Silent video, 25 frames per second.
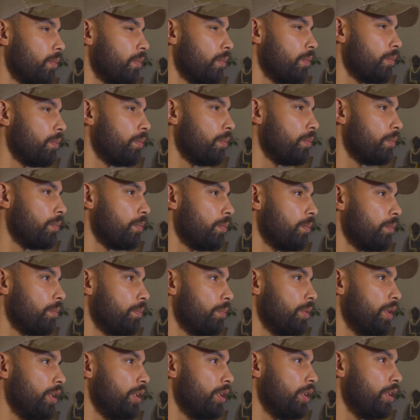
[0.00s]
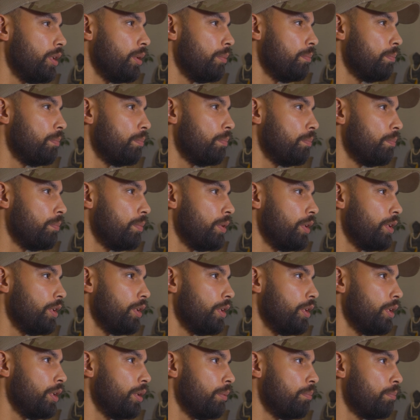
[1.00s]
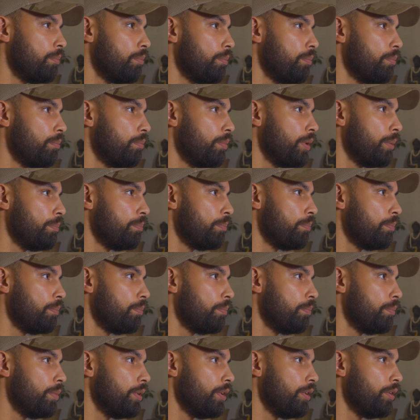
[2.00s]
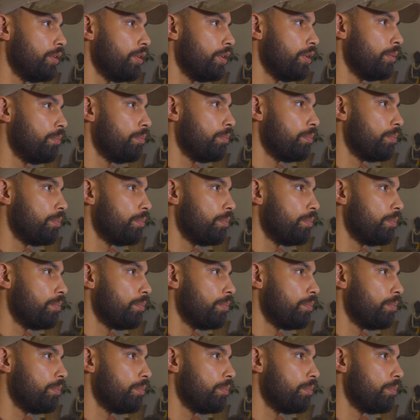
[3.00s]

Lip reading: possible. Beep, beep, beep, beep.